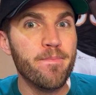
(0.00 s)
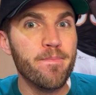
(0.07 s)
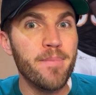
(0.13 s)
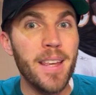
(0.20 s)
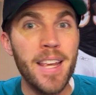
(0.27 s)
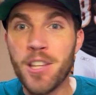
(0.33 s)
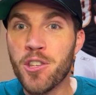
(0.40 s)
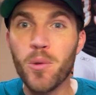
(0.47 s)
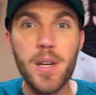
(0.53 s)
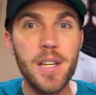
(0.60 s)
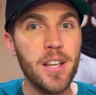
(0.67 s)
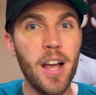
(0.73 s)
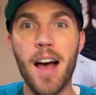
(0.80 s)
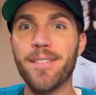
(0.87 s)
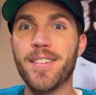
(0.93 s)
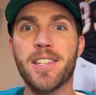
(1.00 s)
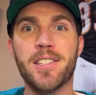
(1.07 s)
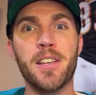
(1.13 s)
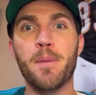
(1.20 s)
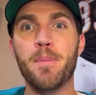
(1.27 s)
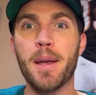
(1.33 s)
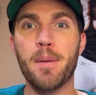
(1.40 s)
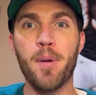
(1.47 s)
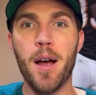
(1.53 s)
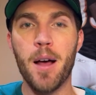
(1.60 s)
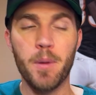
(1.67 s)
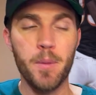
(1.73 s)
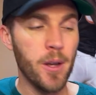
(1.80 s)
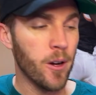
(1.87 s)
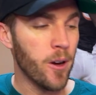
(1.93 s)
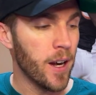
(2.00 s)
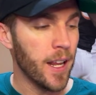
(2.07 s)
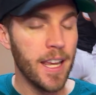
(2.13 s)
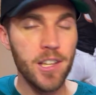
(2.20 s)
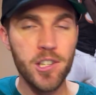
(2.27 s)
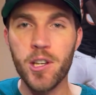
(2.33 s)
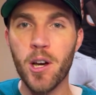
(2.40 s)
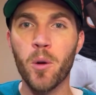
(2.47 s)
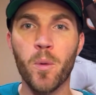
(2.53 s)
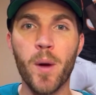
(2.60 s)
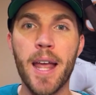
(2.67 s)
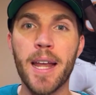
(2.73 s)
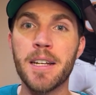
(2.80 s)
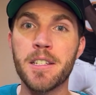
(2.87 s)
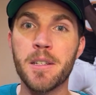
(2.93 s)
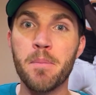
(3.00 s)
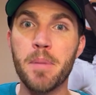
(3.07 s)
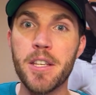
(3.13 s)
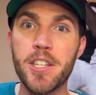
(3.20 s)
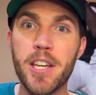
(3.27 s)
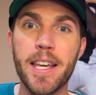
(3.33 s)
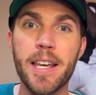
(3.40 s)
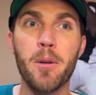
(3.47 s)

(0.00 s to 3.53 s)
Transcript: Injuries, obviously a big problem. You're going to get Sheldon Rankins and B.J. Hill